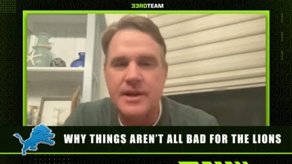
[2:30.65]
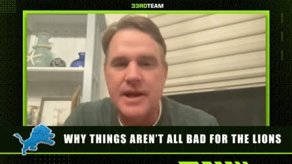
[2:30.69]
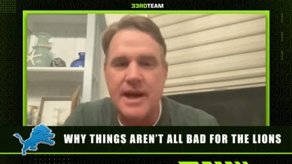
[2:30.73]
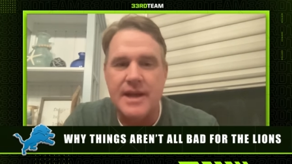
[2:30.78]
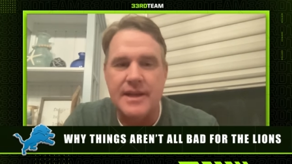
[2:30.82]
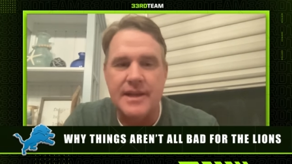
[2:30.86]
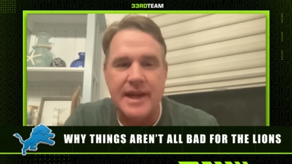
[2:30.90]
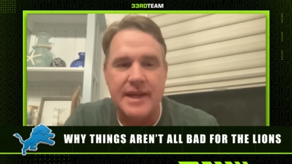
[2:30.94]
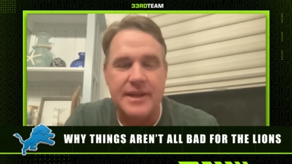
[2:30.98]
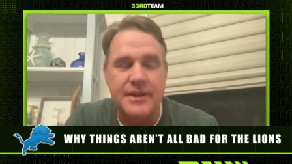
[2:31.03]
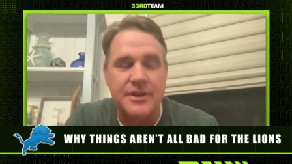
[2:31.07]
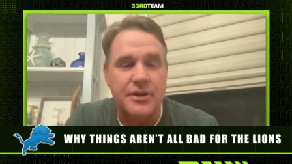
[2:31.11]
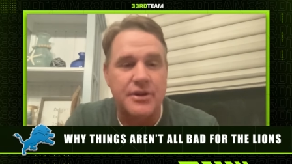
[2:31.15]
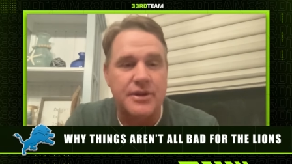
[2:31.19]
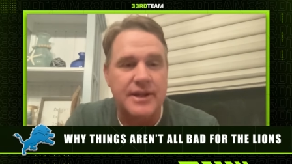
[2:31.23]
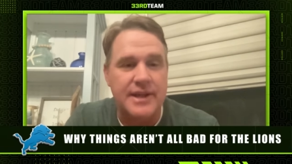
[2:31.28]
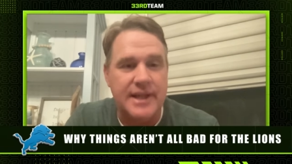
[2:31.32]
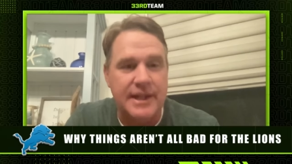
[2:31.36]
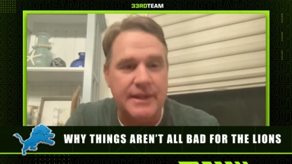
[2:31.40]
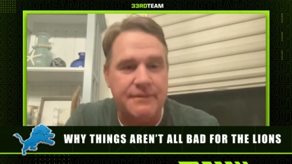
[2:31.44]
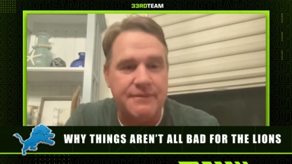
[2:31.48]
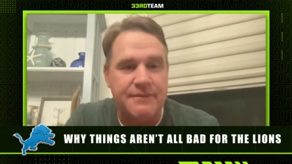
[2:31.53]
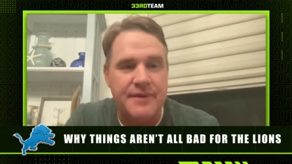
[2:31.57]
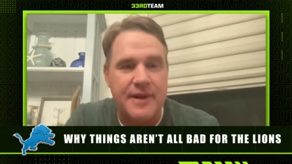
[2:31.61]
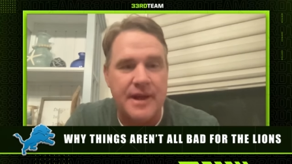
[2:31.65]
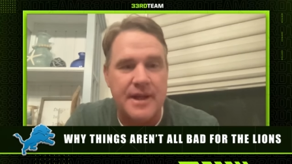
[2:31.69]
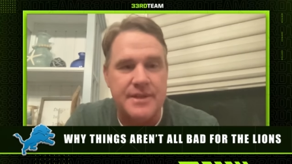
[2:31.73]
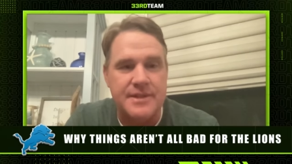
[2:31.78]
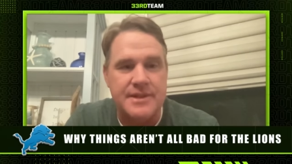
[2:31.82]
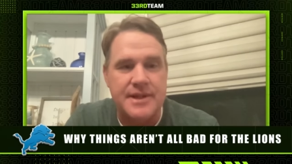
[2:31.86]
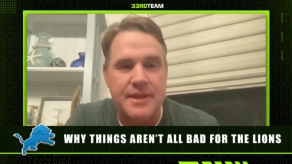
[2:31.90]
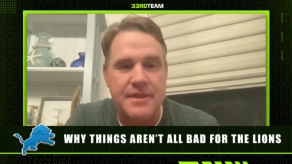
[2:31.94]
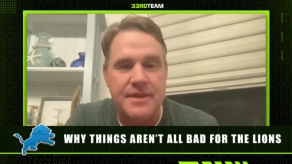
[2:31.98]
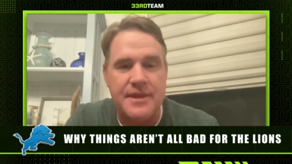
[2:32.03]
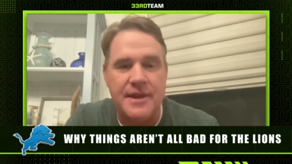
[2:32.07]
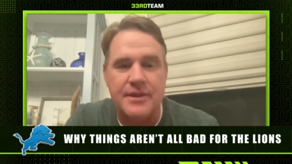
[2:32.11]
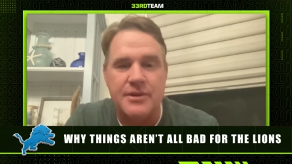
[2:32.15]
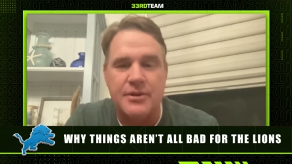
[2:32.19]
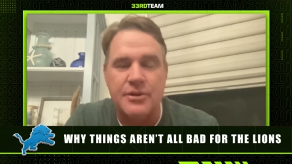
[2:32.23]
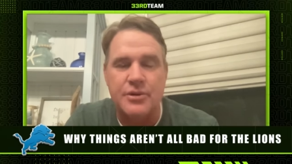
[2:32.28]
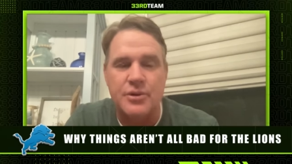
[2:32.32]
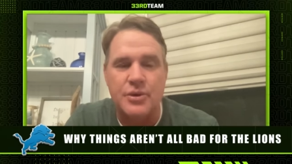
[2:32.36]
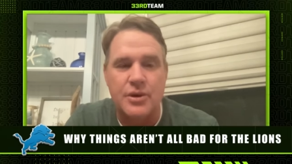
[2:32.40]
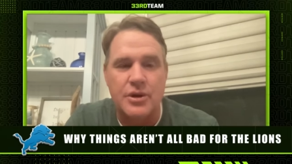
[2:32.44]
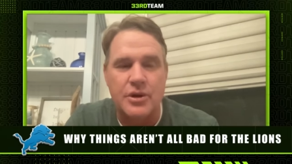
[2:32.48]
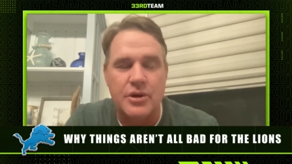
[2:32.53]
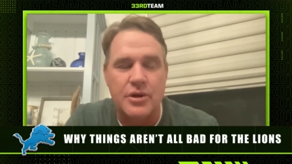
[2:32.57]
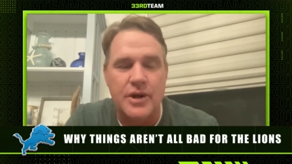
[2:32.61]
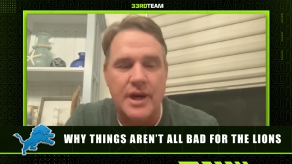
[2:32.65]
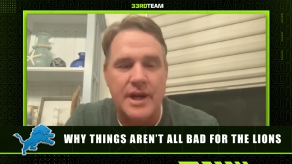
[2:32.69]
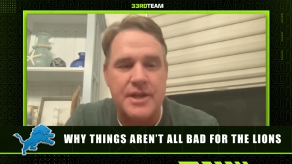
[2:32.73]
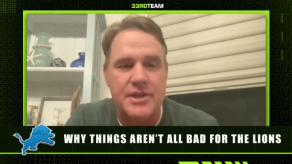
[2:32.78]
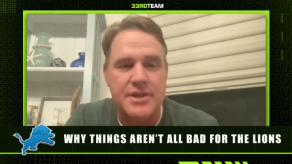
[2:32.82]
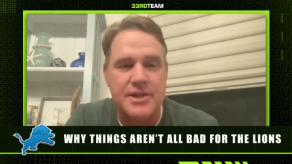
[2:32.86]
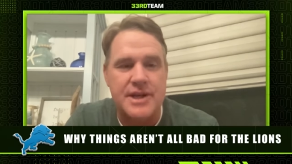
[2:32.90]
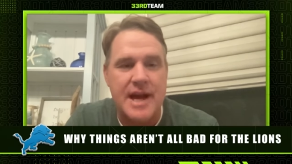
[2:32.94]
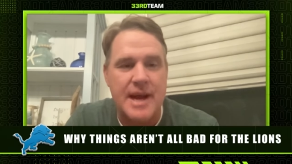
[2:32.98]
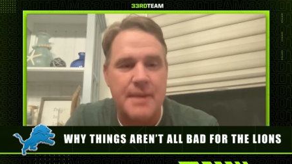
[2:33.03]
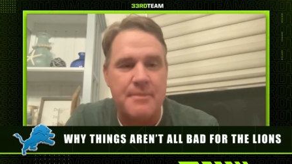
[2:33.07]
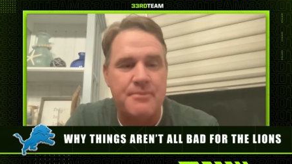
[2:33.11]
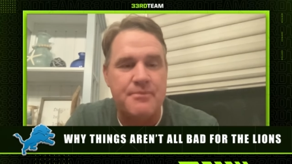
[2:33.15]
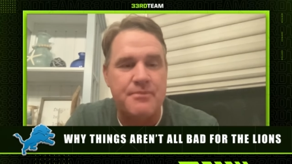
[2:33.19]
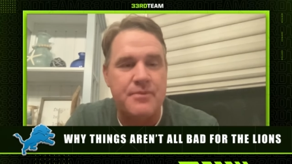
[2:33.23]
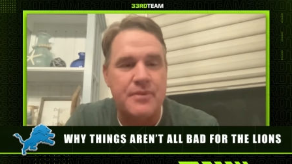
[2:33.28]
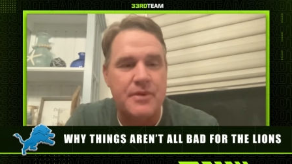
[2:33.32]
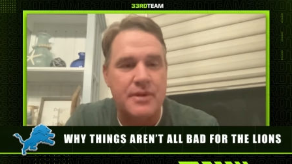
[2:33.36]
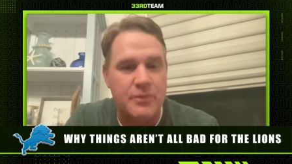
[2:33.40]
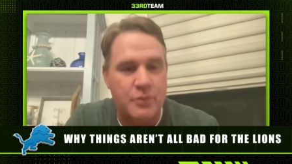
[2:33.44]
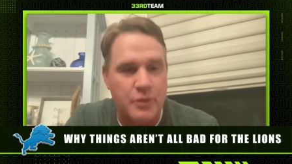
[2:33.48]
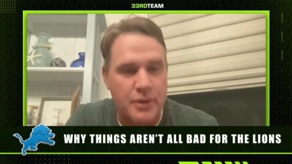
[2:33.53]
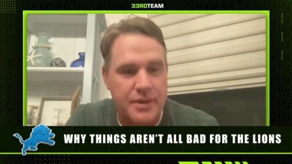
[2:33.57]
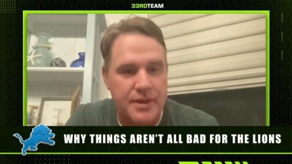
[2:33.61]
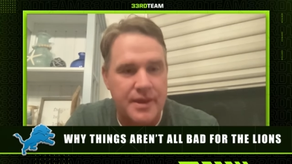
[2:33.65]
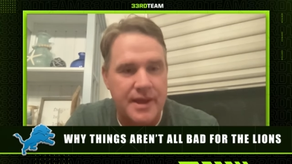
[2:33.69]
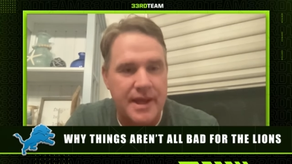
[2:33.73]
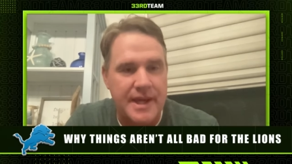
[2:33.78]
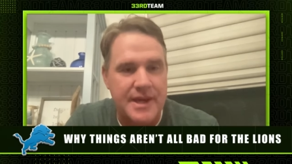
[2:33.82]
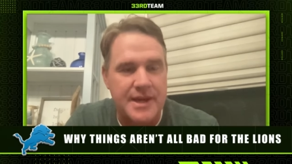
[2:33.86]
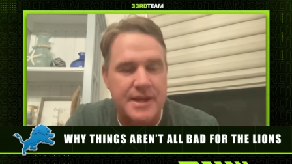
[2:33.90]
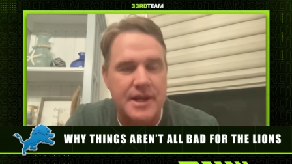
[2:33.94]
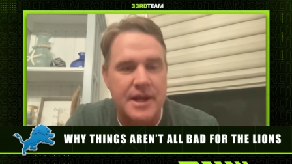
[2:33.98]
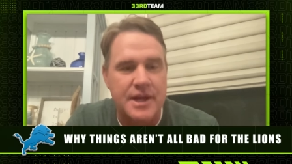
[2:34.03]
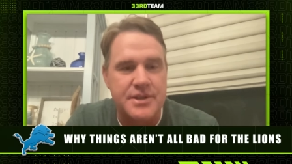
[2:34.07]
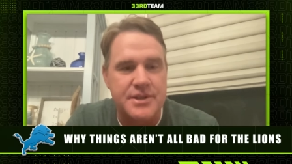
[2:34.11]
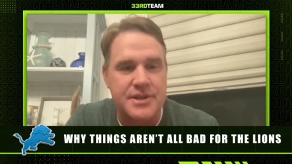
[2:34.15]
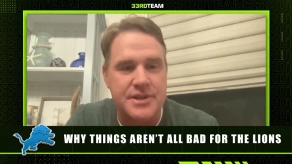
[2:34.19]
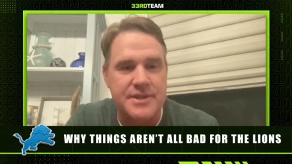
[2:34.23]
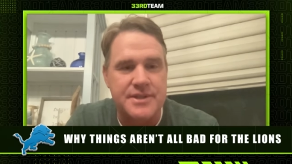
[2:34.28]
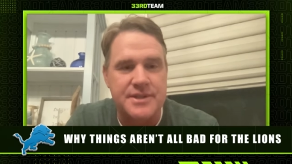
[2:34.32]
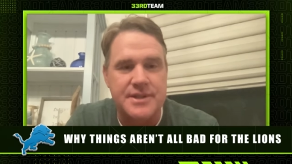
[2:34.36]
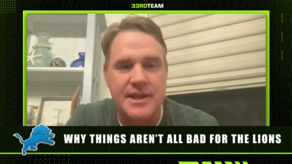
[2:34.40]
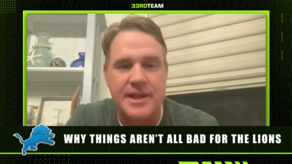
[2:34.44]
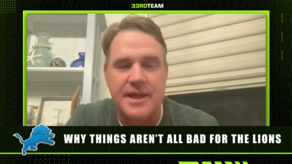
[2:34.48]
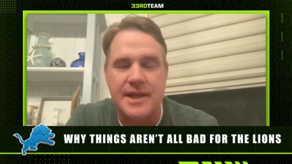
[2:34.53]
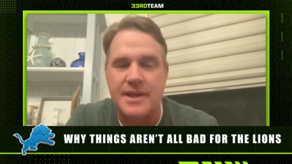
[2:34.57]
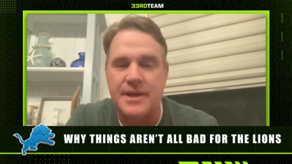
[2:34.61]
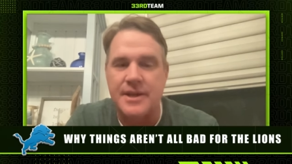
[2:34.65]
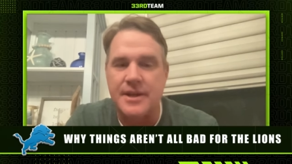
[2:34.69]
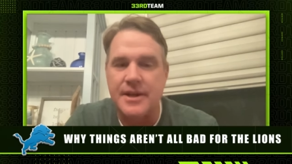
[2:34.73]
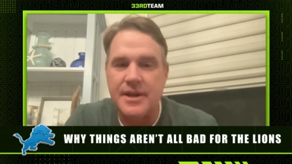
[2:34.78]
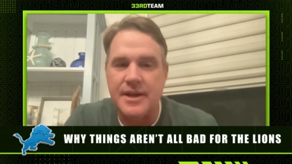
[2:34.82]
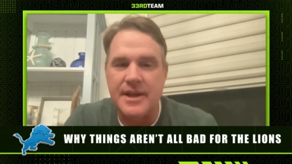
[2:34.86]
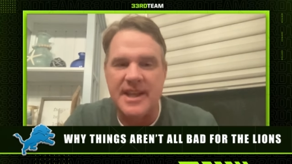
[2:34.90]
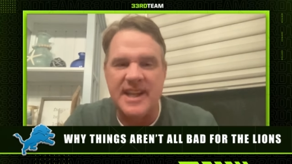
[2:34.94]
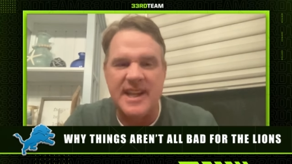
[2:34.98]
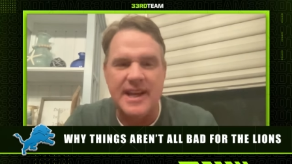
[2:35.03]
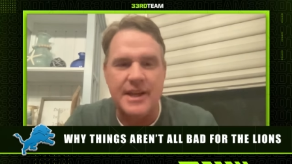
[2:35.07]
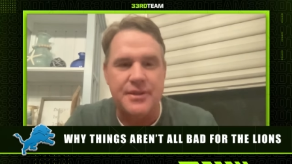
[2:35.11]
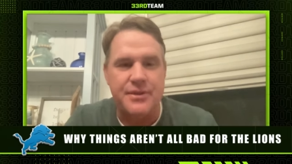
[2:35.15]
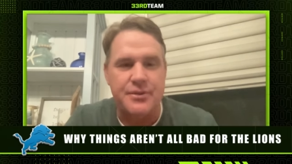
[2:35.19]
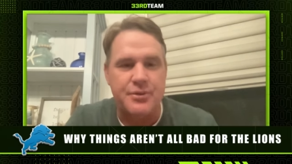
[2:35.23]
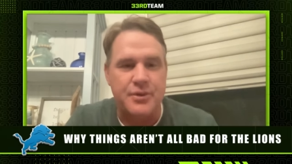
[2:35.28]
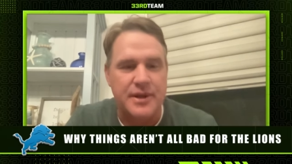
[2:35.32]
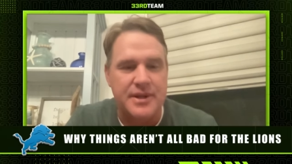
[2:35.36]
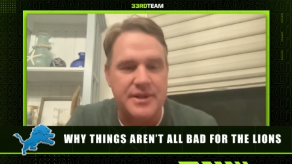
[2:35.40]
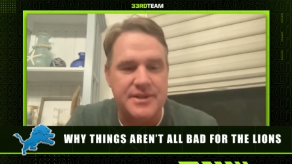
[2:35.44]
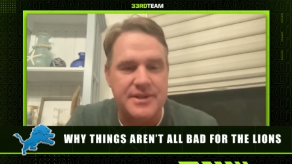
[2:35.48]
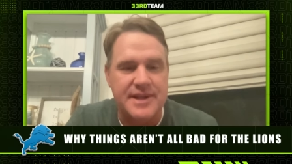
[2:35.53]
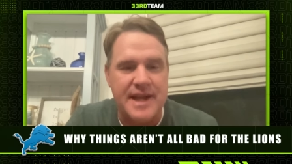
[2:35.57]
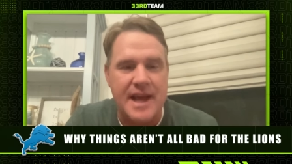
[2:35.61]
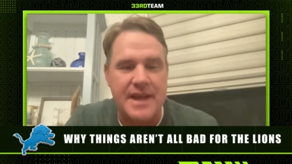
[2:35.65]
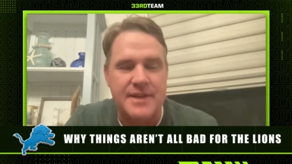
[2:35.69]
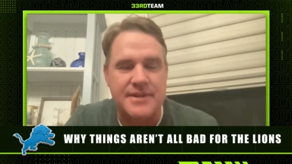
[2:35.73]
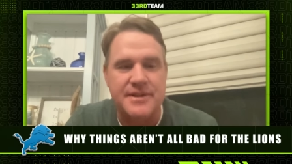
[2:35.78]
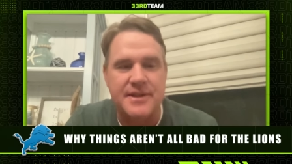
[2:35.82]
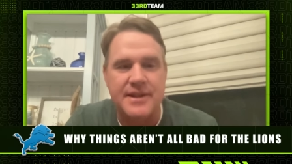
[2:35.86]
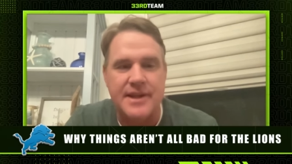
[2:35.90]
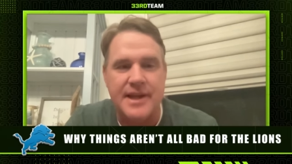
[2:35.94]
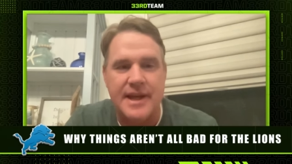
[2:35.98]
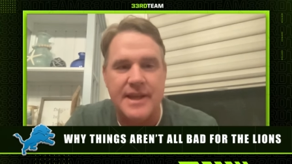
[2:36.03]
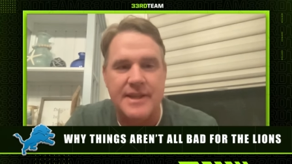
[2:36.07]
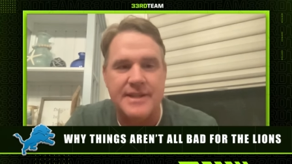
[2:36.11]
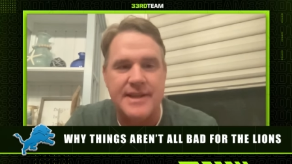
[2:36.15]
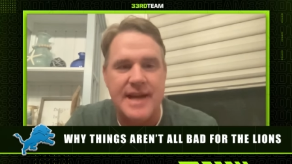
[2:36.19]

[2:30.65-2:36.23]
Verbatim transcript: I like their defense. I think they're doing a great job with Hayden Hutchinson, and he got three sacks today.